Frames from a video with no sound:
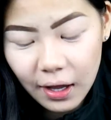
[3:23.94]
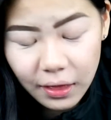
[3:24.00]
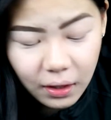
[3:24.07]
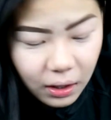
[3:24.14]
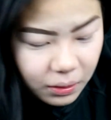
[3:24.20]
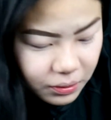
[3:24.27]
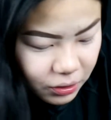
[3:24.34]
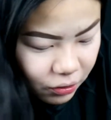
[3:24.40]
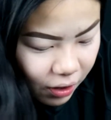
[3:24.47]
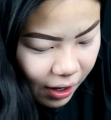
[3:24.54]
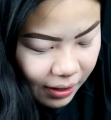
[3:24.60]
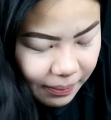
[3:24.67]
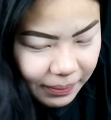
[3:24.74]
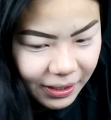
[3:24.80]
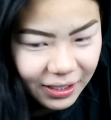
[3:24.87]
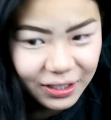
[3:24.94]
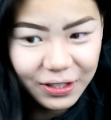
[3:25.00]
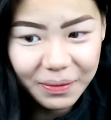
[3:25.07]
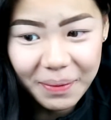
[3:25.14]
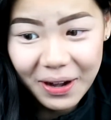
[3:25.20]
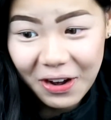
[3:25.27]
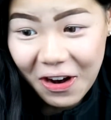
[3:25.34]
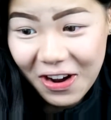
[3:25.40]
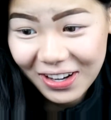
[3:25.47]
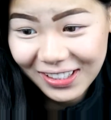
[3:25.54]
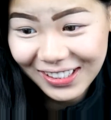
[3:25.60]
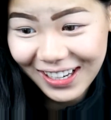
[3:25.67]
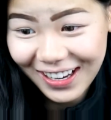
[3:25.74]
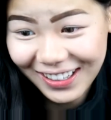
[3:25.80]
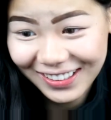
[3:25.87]
I thought I was crying because of my
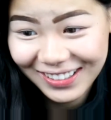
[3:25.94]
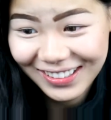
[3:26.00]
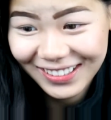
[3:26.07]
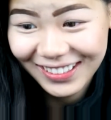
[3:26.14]
contacts.